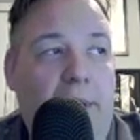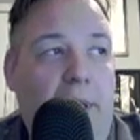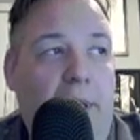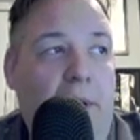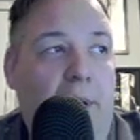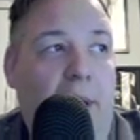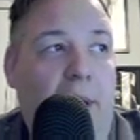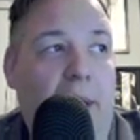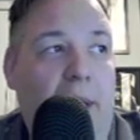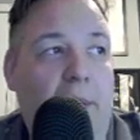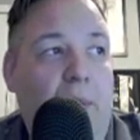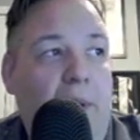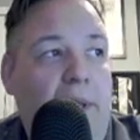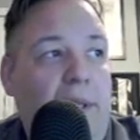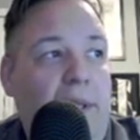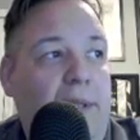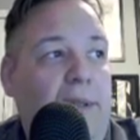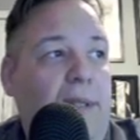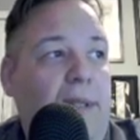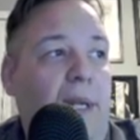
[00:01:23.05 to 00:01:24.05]
that you get with
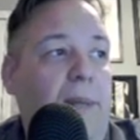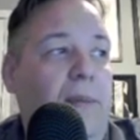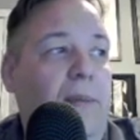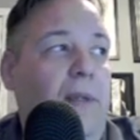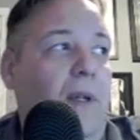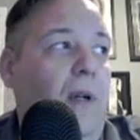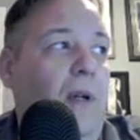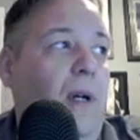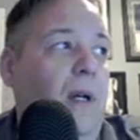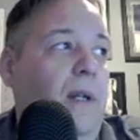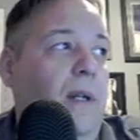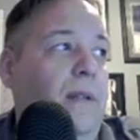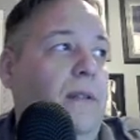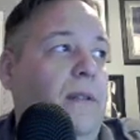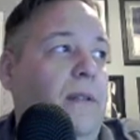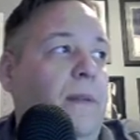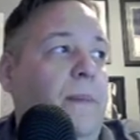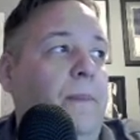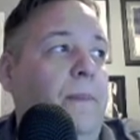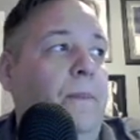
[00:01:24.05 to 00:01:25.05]
the types of cards,